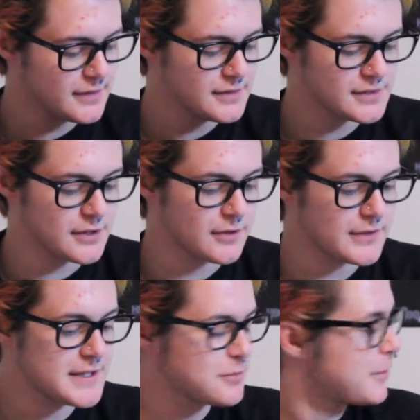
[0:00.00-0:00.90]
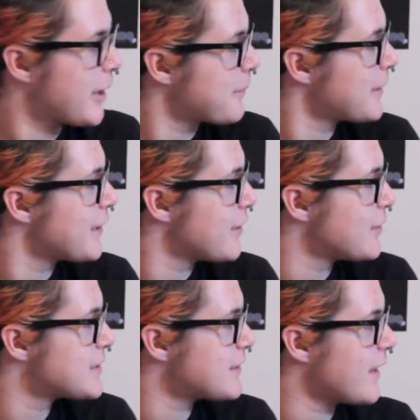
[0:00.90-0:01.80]
So these will probably
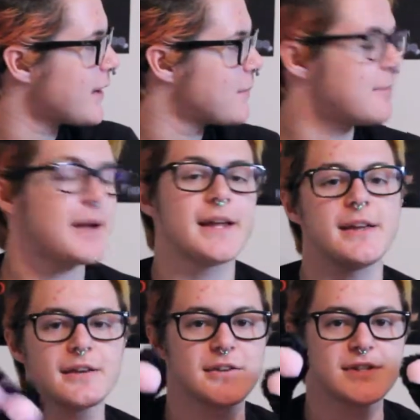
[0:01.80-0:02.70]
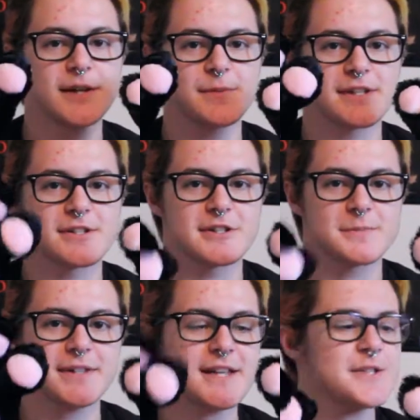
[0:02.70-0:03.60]
go to like my younger stepsisters,
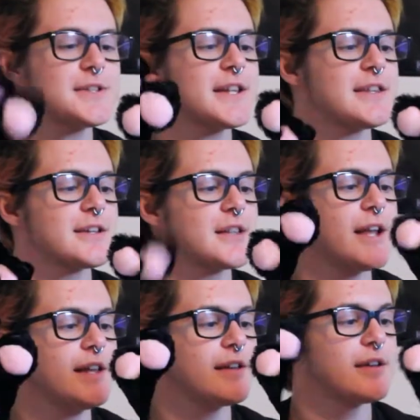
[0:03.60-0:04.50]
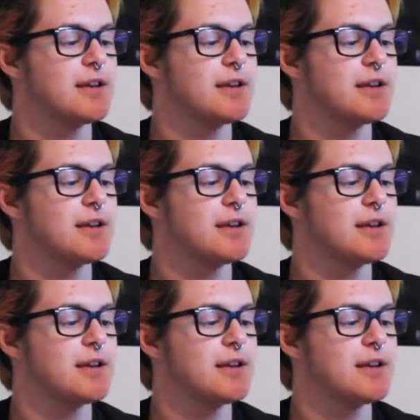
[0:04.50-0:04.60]
but that's what they look like.